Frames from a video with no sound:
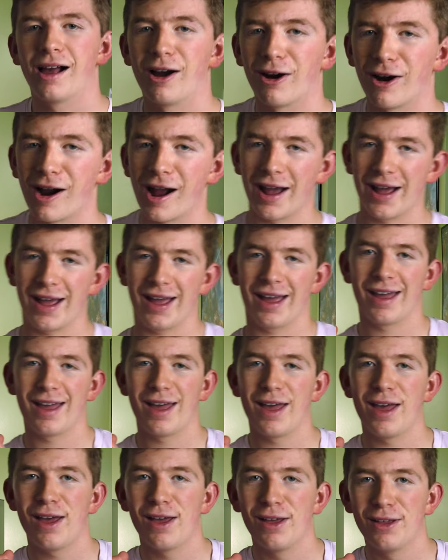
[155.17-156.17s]
All right.
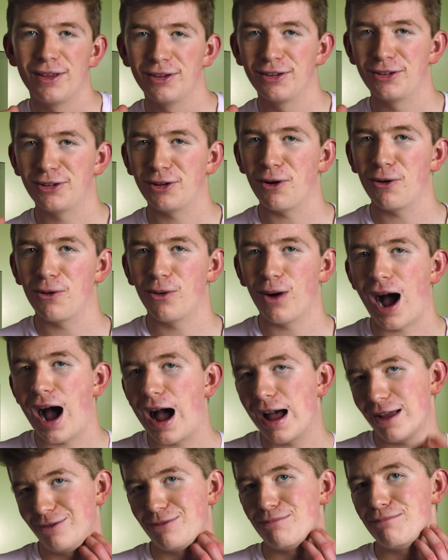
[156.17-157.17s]
So
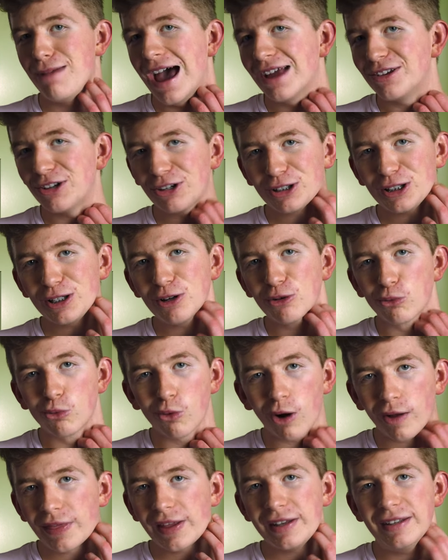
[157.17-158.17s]
I've magically
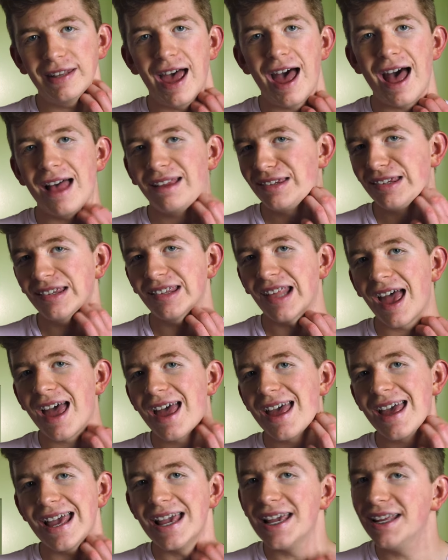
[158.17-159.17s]
run the test
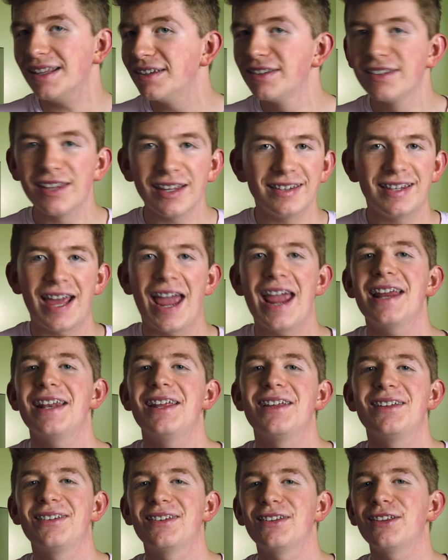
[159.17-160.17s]

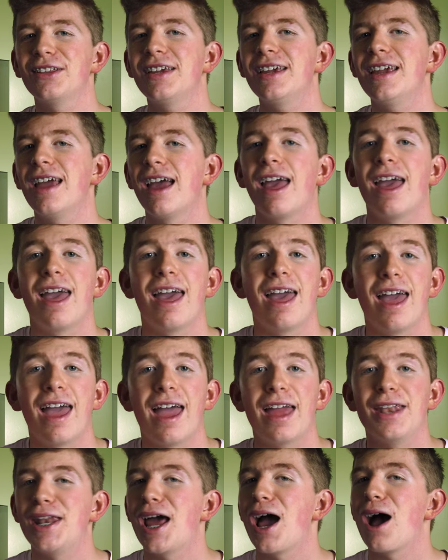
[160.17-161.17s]
instantaneously,
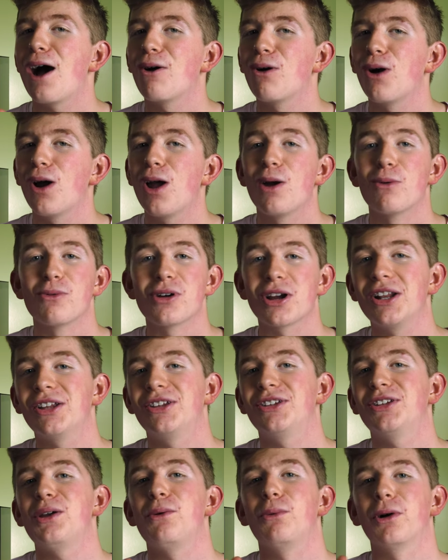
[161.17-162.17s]
and now we're going
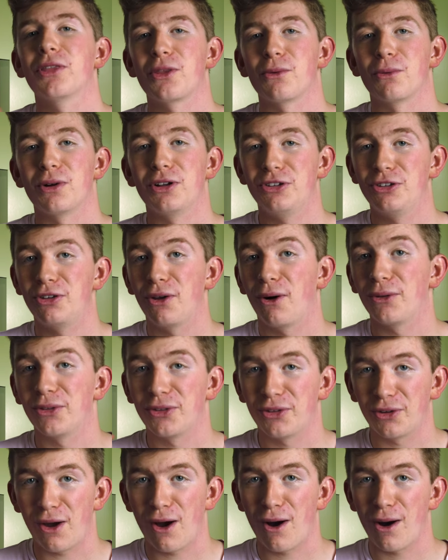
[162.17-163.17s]
to see what the results